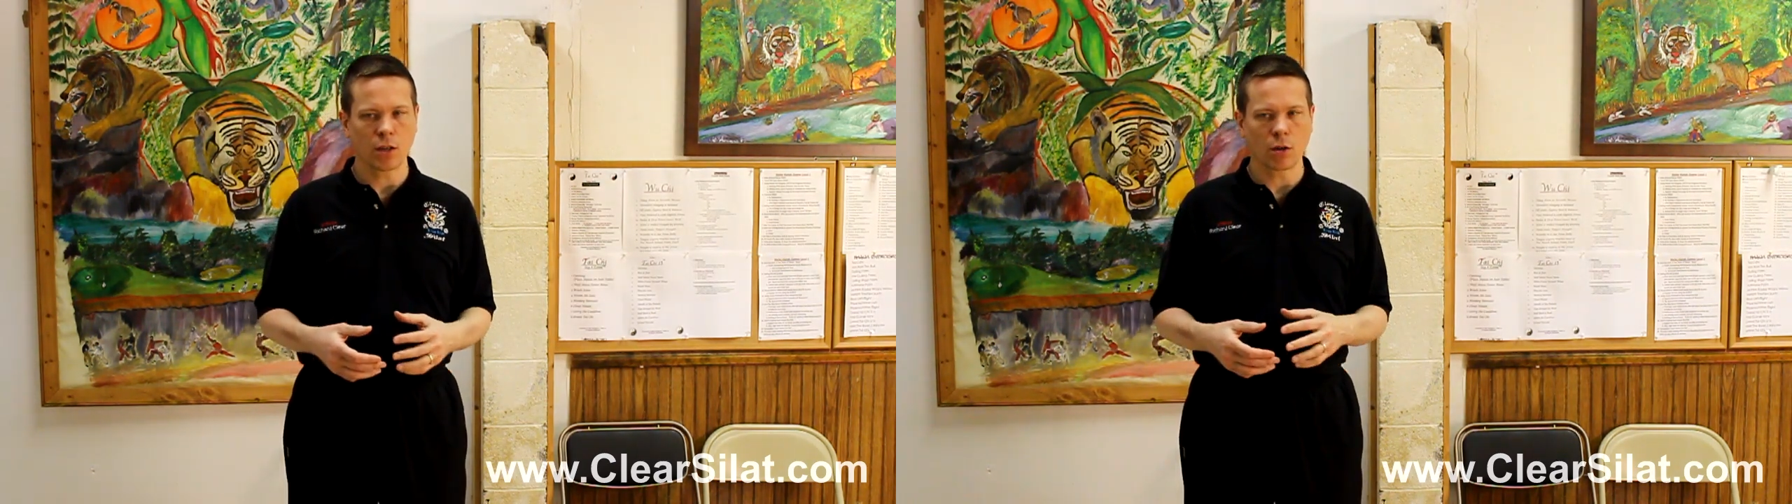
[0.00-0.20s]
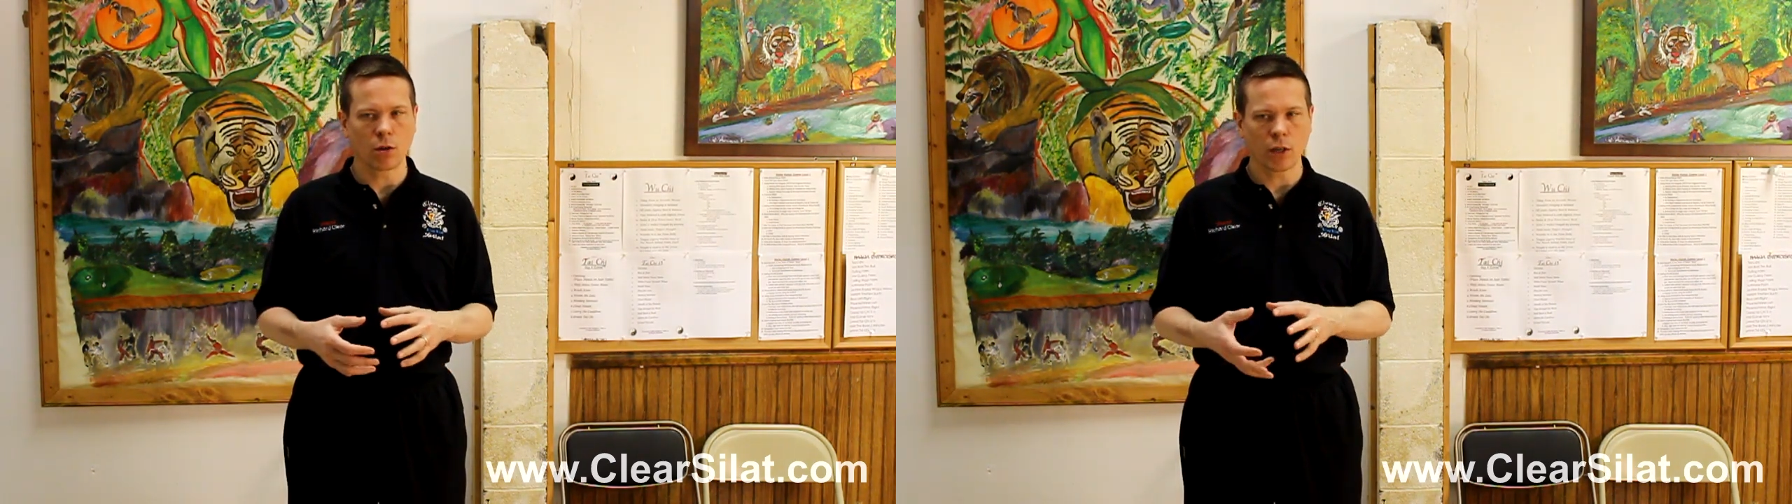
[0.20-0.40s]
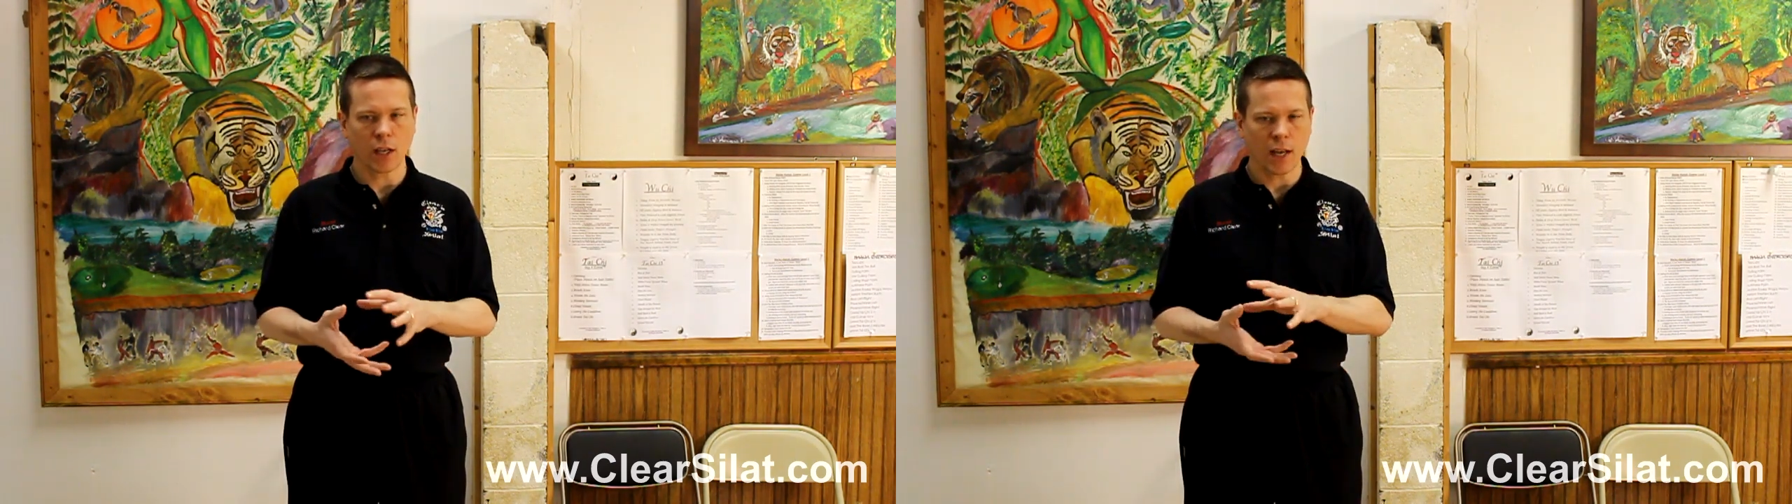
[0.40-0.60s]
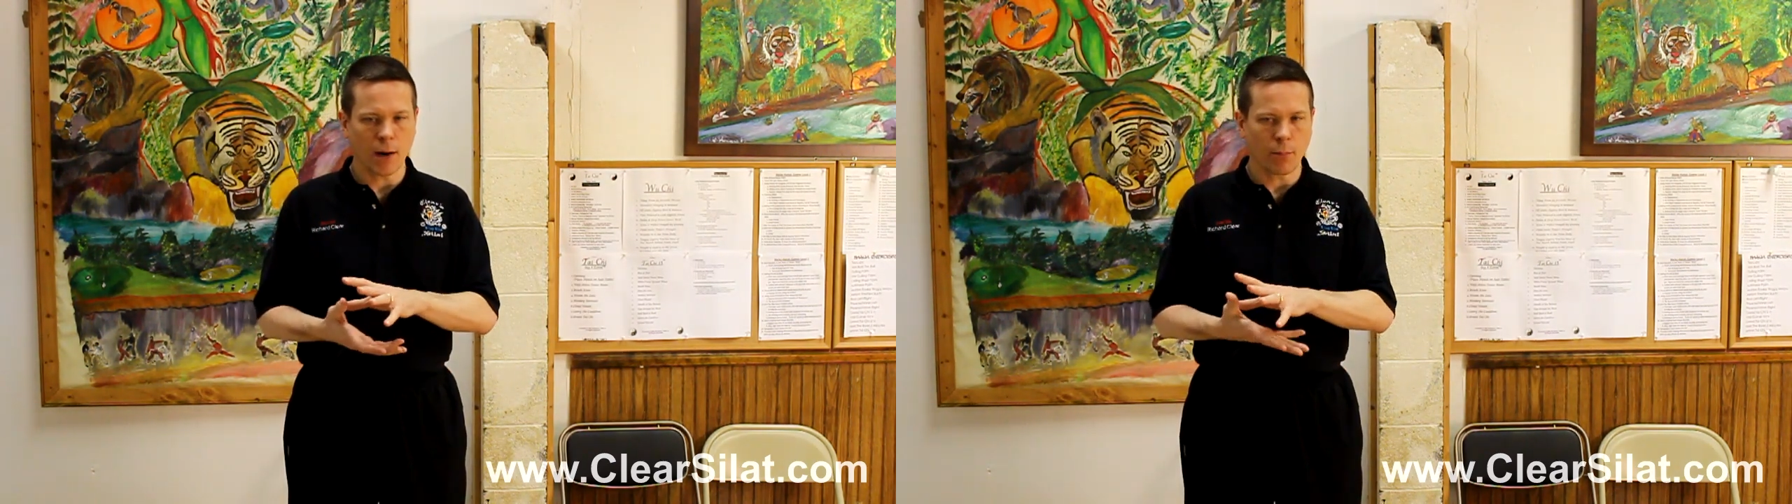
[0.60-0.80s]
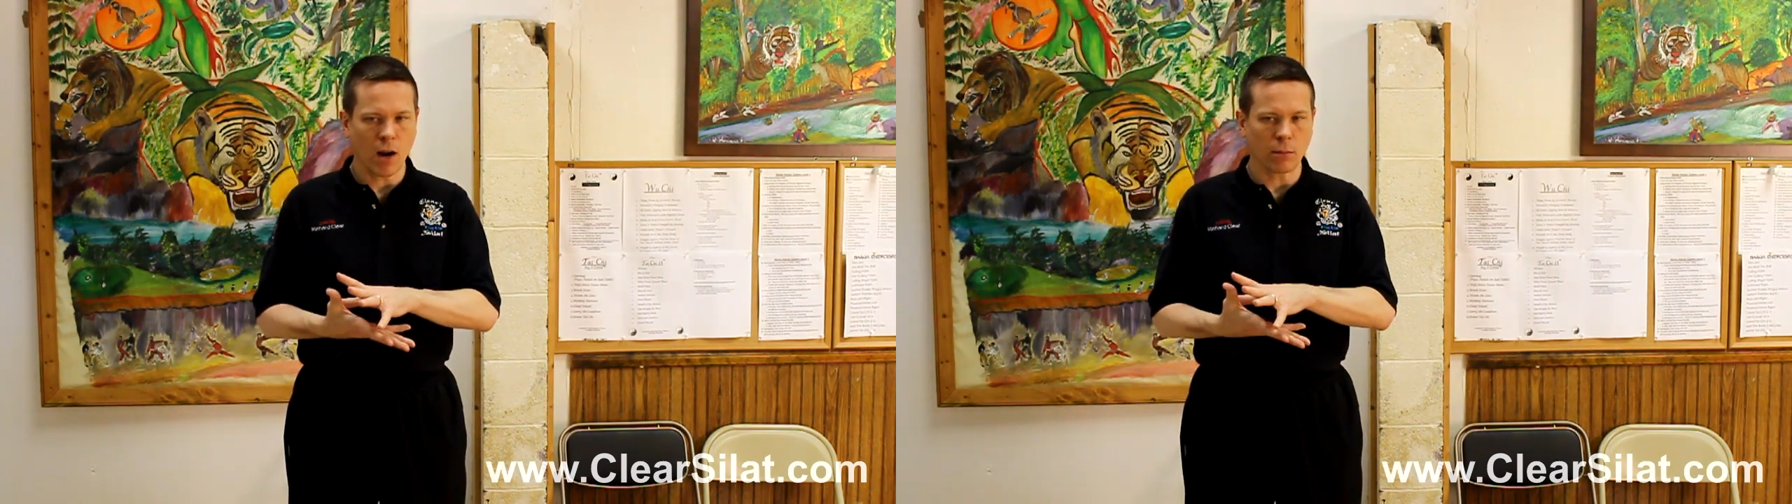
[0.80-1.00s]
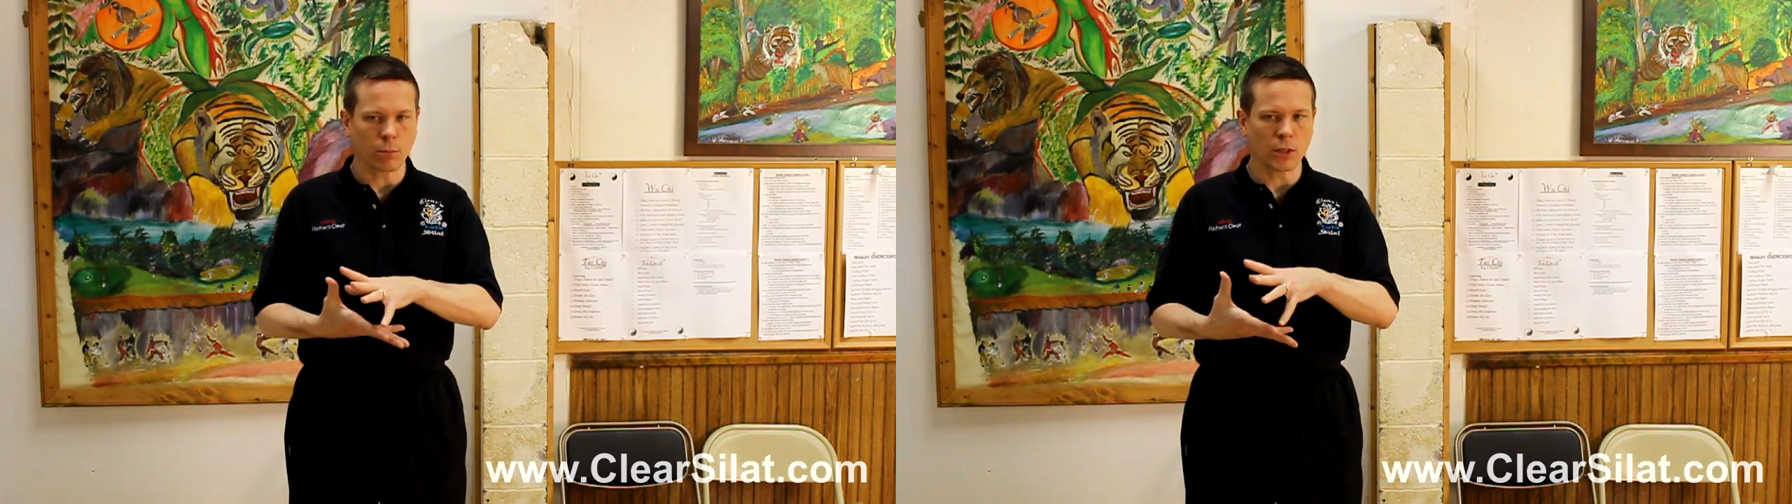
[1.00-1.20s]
you're looking at a problem